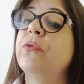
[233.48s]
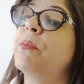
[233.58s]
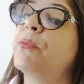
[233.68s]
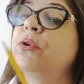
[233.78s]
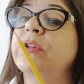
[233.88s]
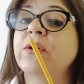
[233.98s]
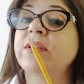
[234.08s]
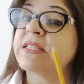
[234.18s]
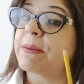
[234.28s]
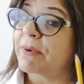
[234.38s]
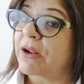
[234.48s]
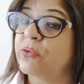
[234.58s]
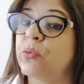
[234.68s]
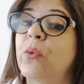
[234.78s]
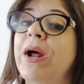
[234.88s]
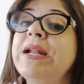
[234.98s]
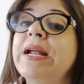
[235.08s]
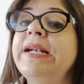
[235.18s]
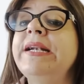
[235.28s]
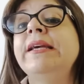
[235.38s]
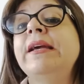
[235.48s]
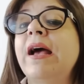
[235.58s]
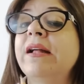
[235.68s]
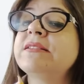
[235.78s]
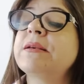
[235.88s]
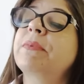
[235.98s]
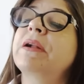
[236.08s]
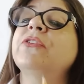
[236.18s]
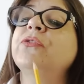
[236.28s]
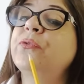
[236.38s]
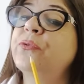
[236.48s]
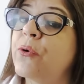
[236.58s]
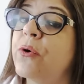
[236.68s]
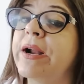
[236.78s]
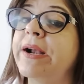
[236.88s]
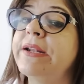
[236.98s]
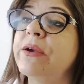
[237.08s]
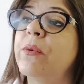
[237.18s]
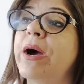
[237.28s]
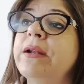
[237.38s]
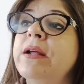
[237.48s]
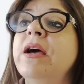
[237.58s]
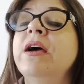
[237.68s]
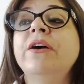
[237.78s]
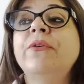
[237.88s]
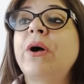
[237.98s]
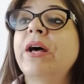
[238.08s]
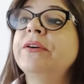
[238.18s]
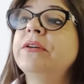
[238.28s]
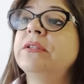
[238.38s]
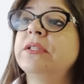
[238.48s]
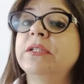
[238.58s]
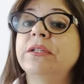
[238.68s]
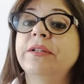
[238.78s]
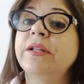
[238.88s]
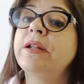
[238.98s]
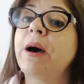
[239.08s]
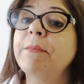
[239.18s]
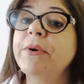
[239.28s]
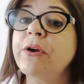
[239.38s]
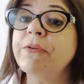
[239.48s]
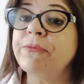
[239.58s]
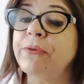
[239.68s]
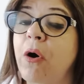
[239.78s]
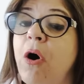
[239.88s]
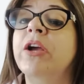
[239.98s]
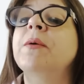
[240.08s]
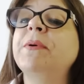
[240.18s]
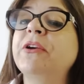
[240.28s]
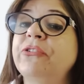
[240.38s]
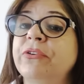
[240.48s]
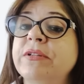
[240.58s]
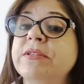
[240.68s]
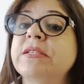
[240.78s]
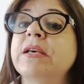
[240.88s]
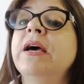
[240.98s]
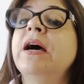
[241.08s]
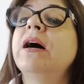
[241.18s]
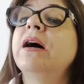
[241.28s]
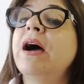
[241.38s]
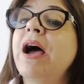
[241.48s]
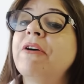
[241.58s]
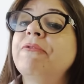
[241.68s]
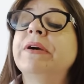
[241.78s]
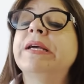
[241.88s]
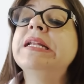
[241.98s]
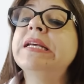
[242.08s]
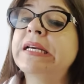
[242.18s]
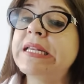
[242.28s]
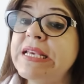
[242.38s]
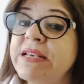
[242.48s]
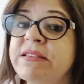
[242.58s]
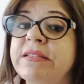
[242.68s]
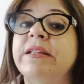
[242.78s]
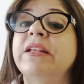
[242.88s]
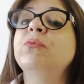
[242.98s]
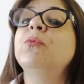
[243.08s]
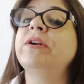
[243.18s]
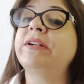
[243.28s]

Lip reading: for both subclass 190 and subclass 491. Rather, the number of occupations have increased. There's more